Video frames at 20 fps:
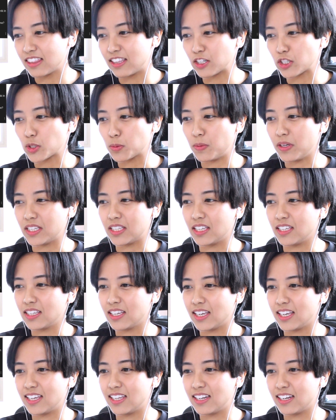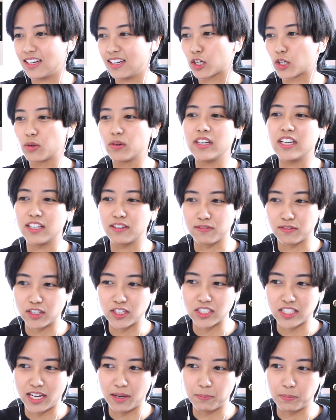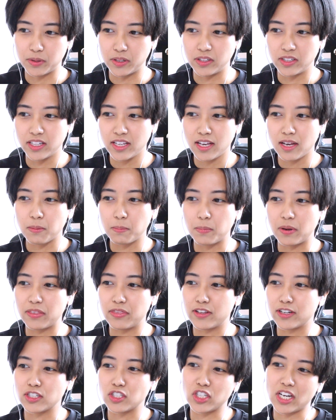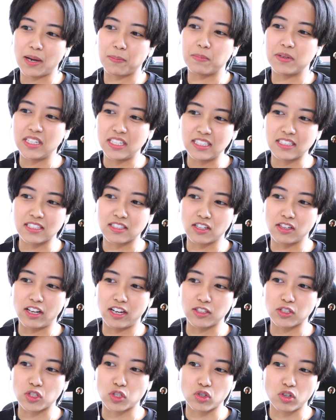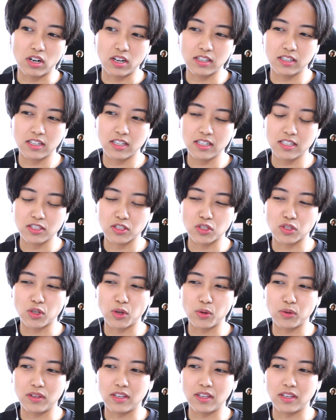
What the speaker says: they're speaking in Korean, for example, but their Japanese is a lot stronger, so